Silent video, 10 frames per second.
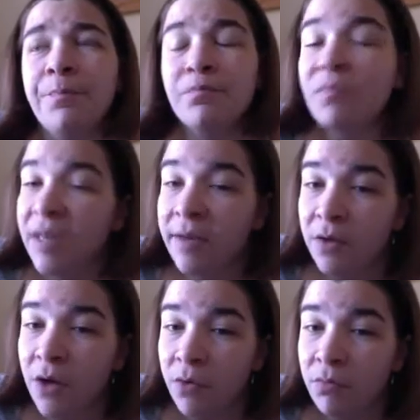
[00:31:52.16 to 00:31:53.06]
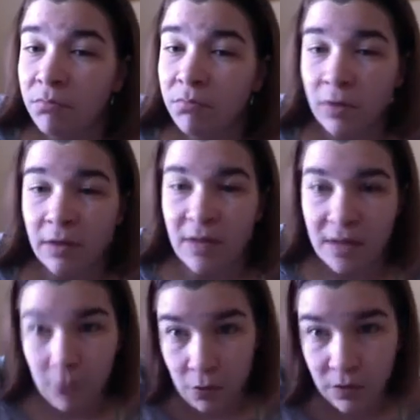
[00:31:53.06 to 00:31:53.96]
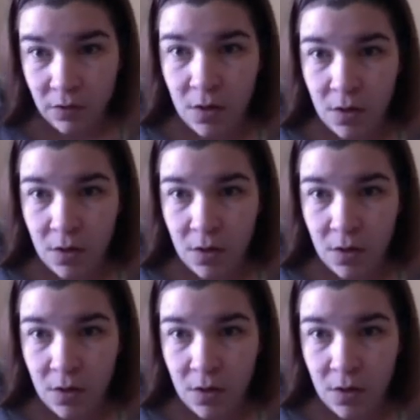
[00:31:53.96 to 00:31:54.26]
Take notes,